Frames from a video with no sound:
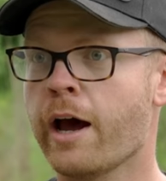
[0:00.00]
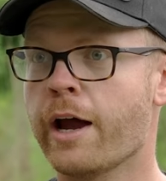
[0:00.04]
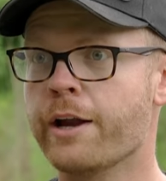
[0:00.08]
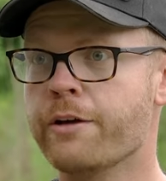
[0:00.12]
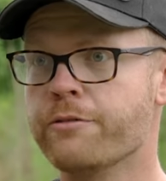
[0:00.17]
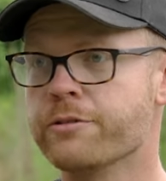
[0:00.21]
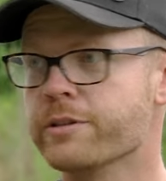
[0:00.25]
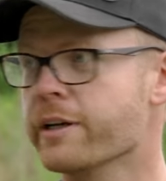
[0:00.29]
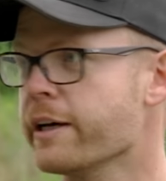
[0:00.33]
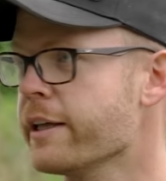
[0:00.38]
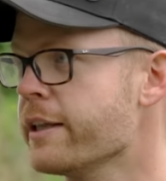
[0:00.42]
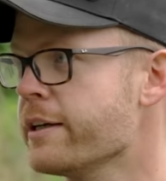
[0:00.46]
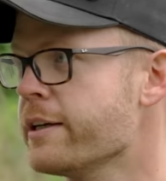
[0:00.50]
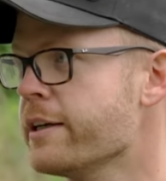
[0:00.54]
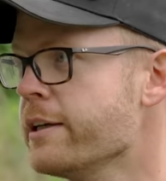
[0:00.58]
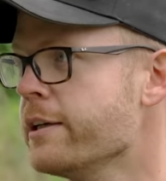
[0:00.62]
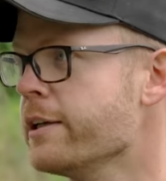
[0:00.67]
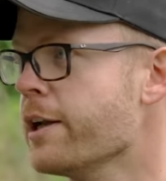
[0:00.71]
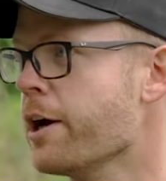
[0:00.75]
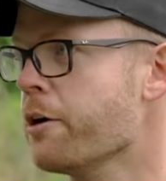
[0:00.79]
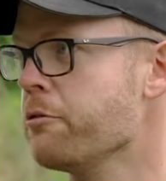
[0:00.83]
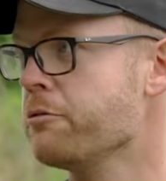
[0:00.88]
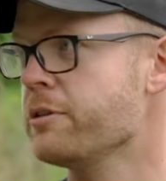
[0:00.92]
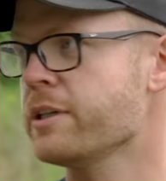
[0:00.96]
and it was like they didn't
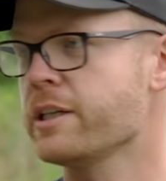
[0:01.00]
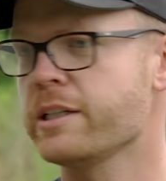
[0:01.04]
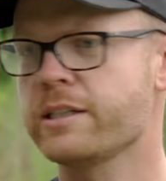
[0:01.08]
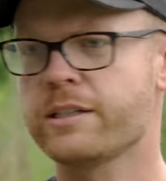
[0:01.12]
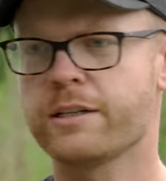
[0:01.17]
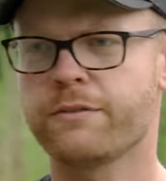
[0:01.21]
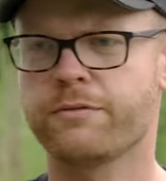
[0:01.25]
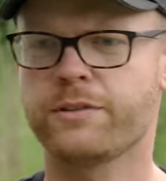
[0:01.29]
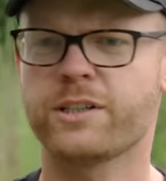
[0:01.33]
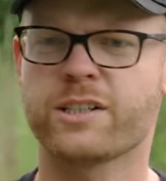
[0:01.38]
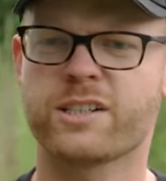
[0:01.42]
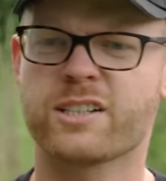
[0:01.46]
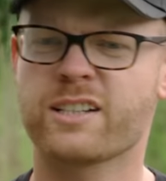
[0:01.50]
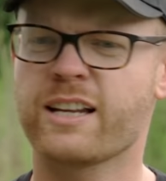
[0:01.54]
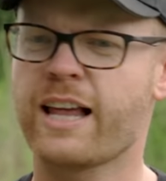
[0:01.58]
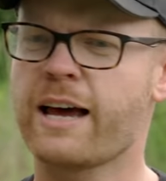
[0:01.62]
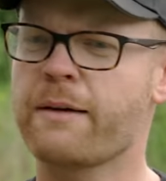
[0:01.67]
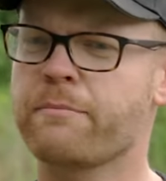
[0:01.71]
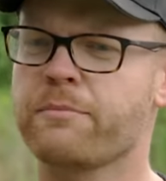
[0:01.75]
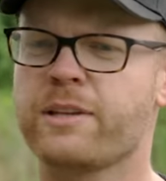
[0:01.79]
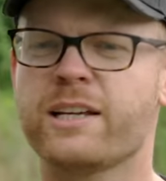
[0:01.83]
notice. If you slap,